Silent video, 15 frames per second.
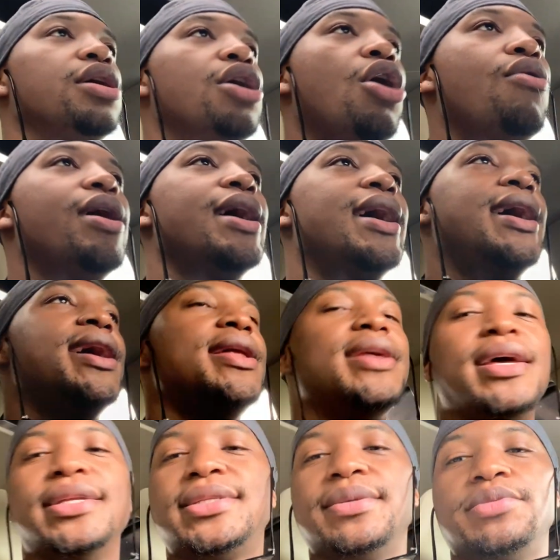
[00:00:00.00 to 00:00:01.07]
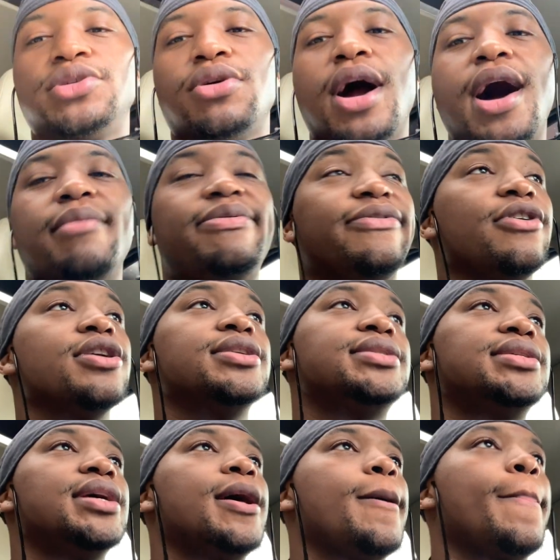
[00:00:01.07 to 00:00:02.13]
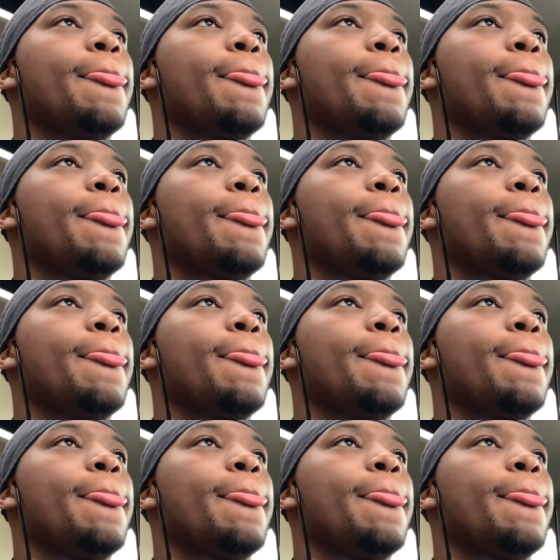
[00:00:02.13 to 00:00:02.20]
go ahead and subscribe first.